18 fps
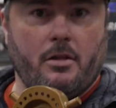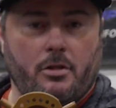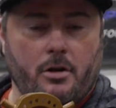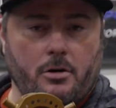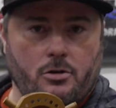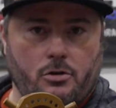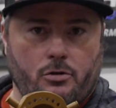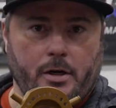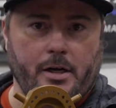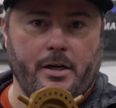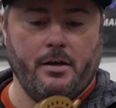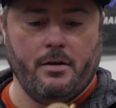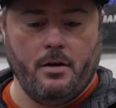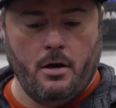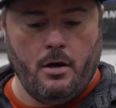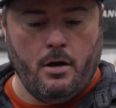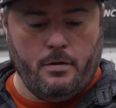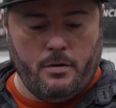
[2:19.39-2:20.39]
There's
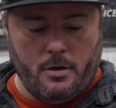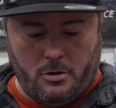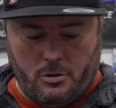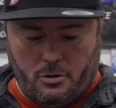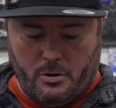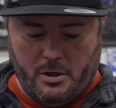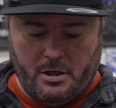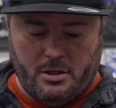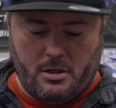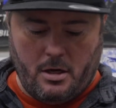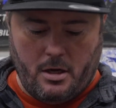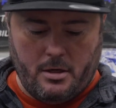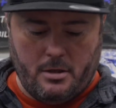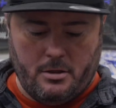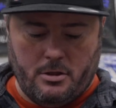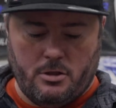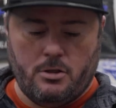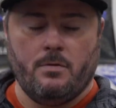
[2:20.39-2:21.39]
three
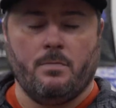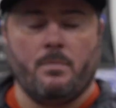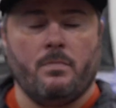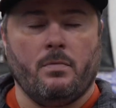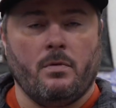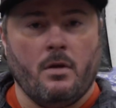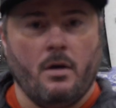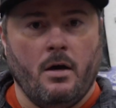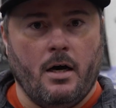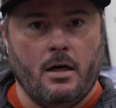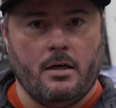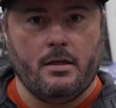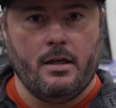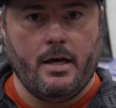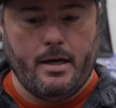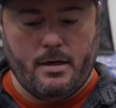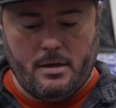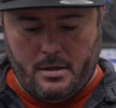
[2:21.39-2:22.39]
studs on
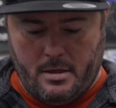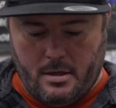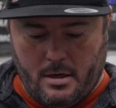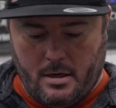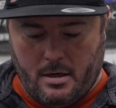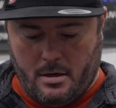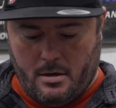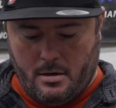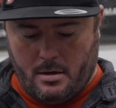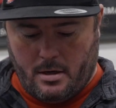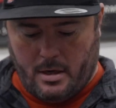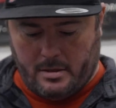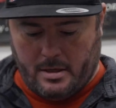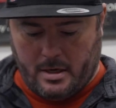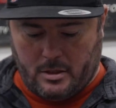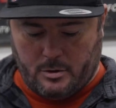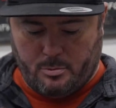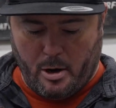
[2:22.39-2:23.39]

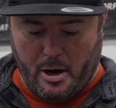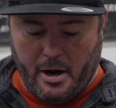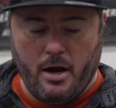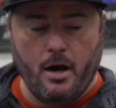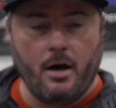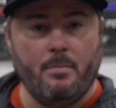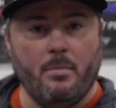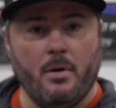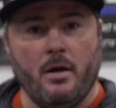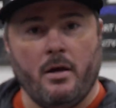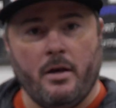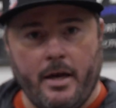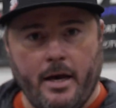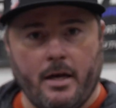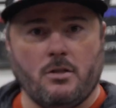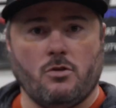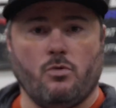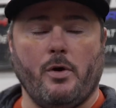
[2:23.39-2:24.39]
that spring cup.
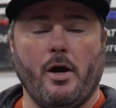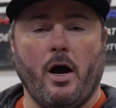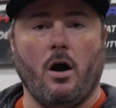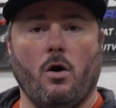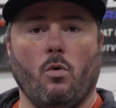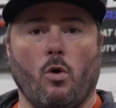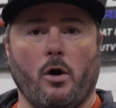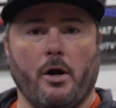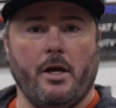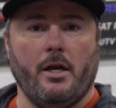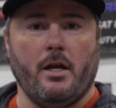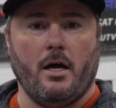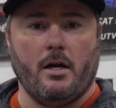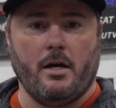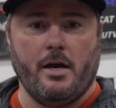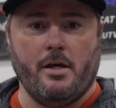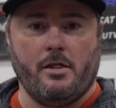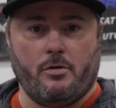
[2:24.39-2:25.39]
Yes, we are working
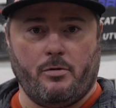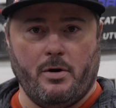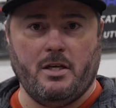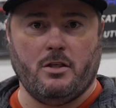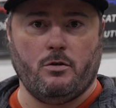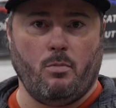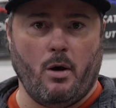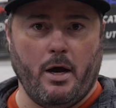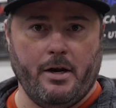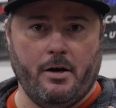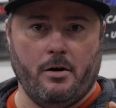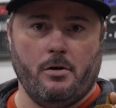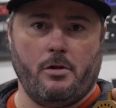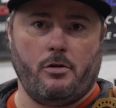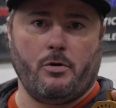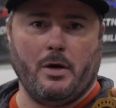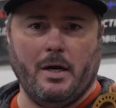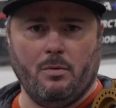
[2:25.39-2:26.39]
on a 3-spider,
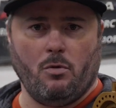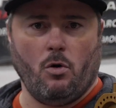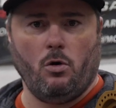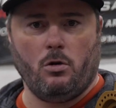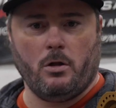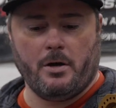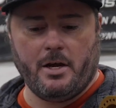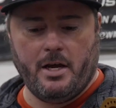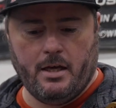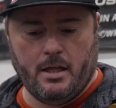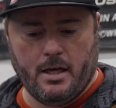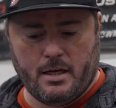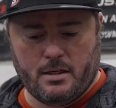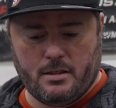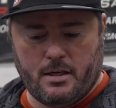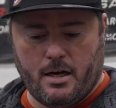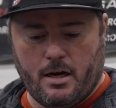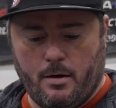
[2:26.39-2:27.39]
3-roller
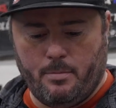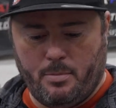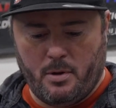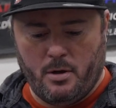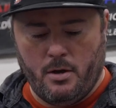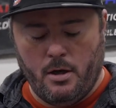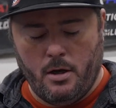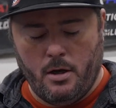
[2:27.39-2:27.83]
helix setup.